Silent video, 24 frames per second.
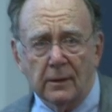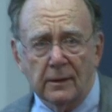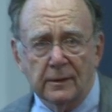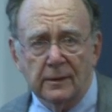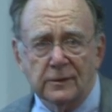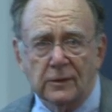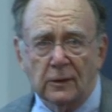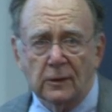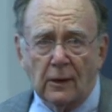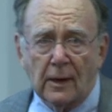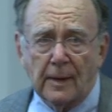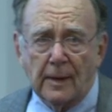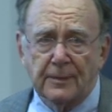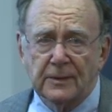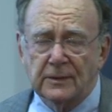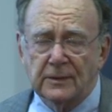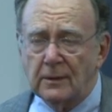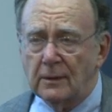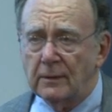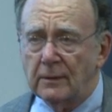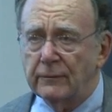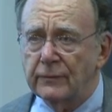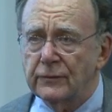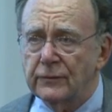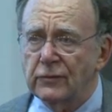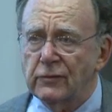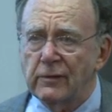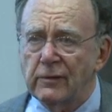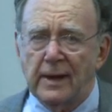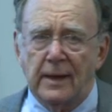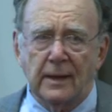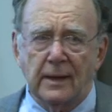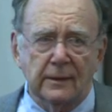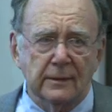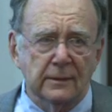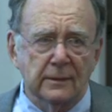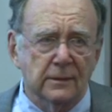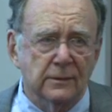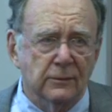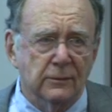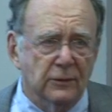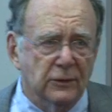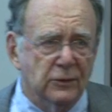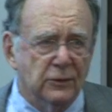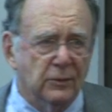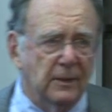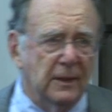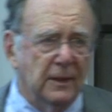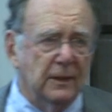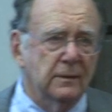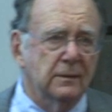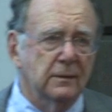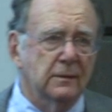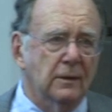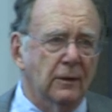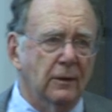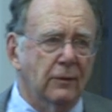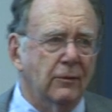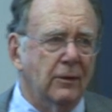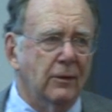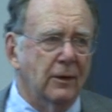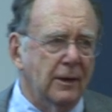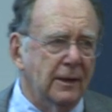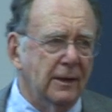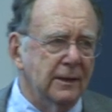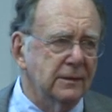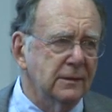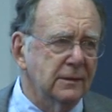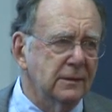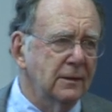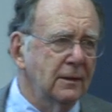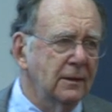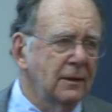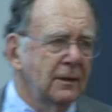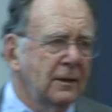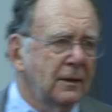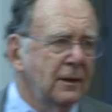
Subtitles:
It's the opposite of trans, which means across.